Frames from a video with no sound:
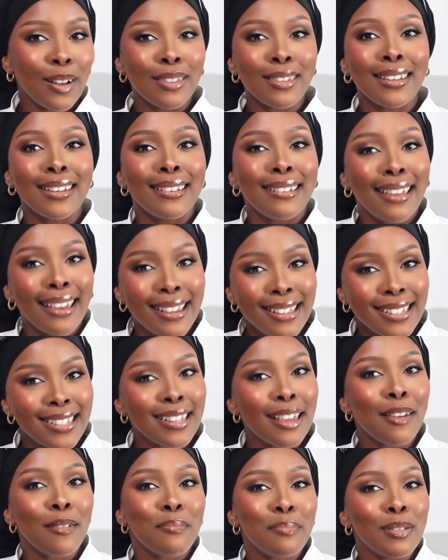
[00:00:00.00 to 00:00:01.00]
on the
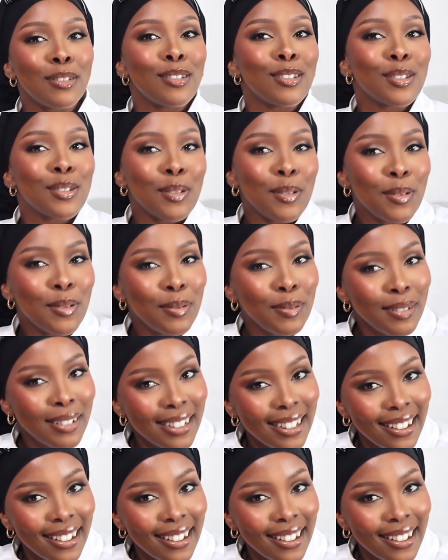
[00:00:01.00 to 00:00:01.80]
next episode.